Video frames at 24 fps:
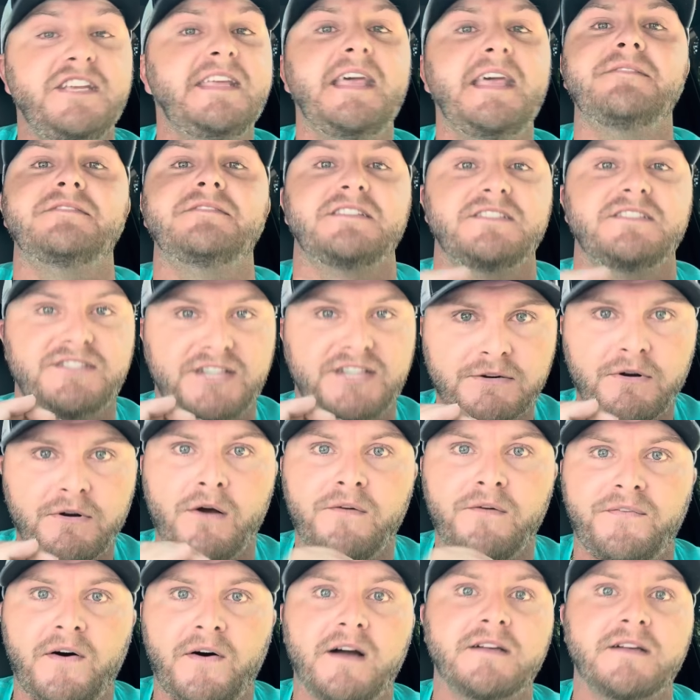gives
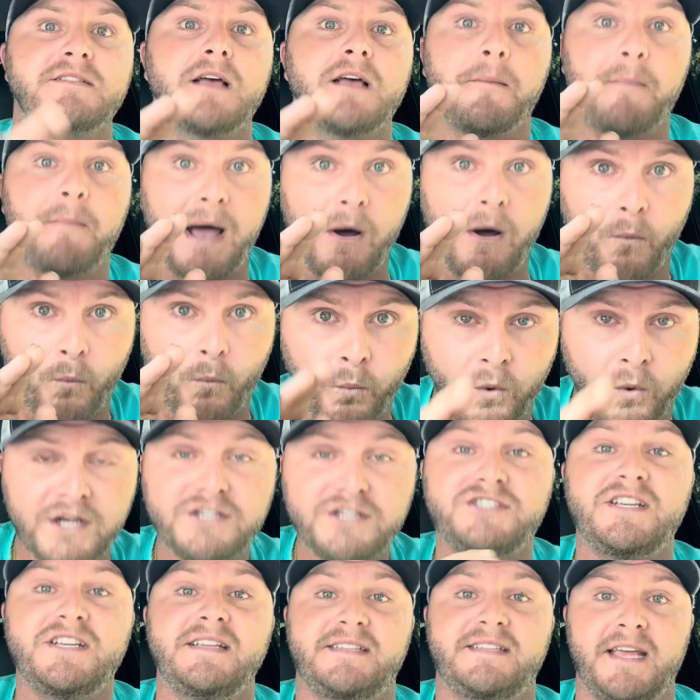zero fucks about what
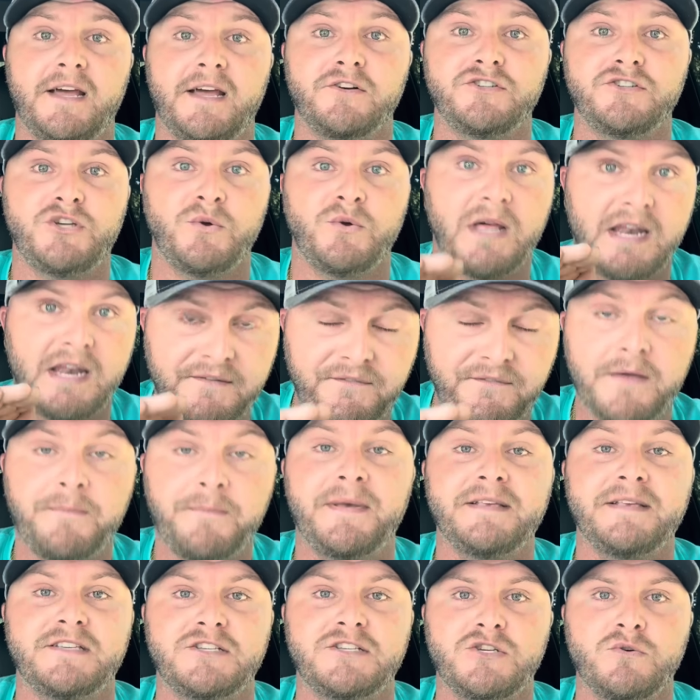she tells you and if it
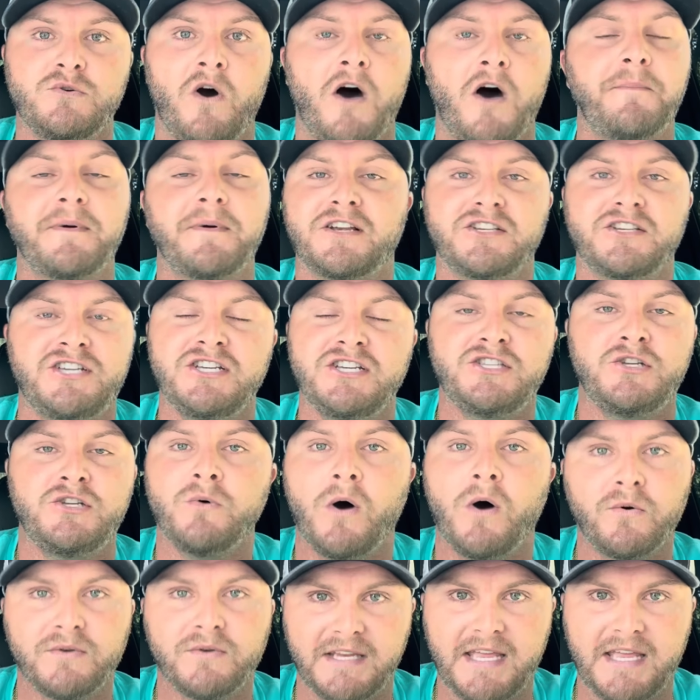pisses you off because she's too
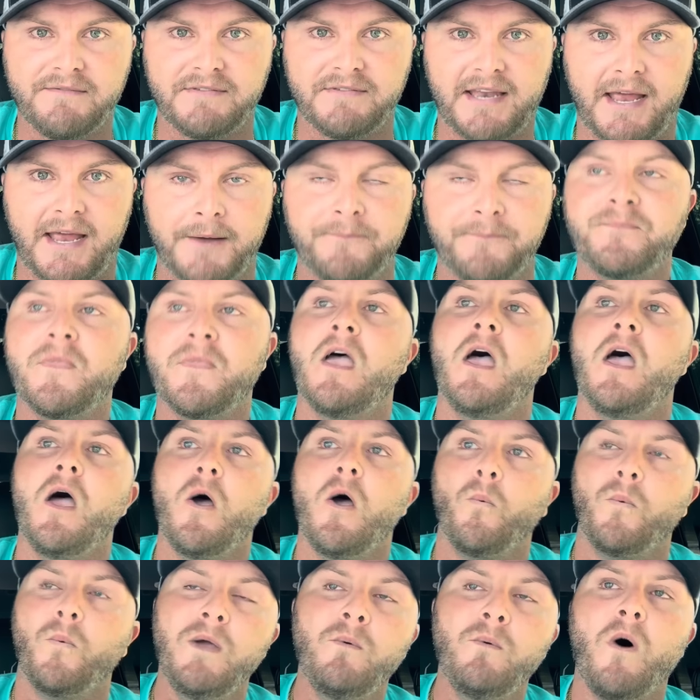old to give a damn
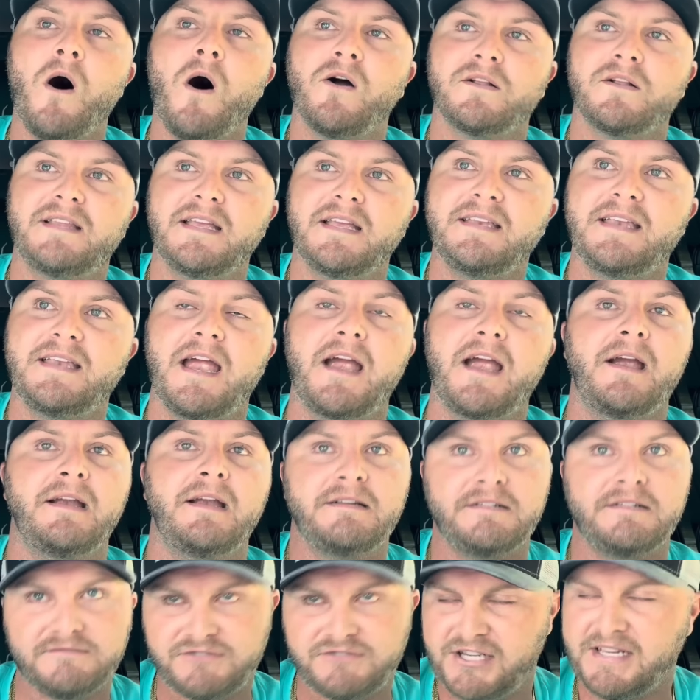we walked in there
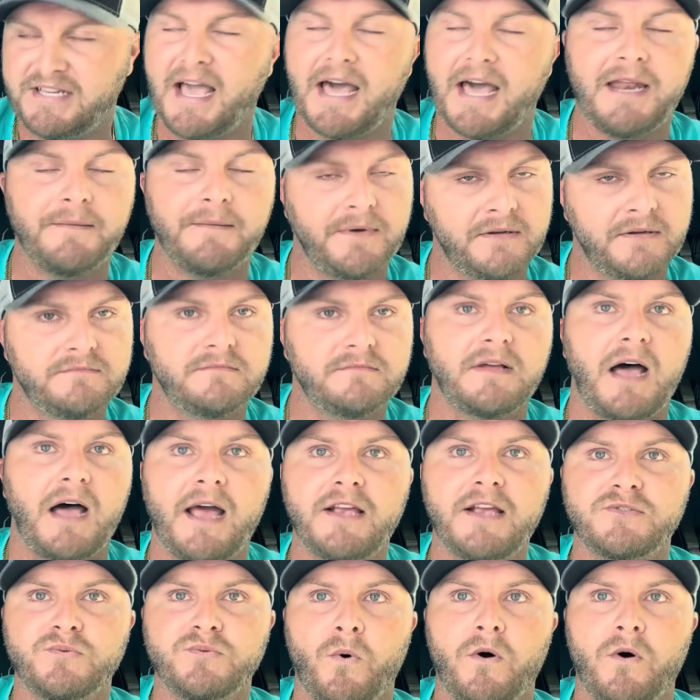and she got him a
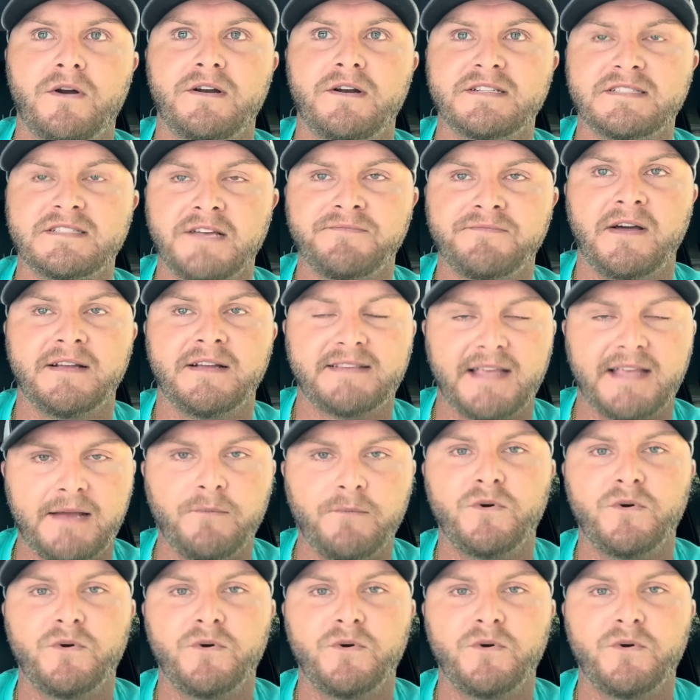ice water and stuff like that.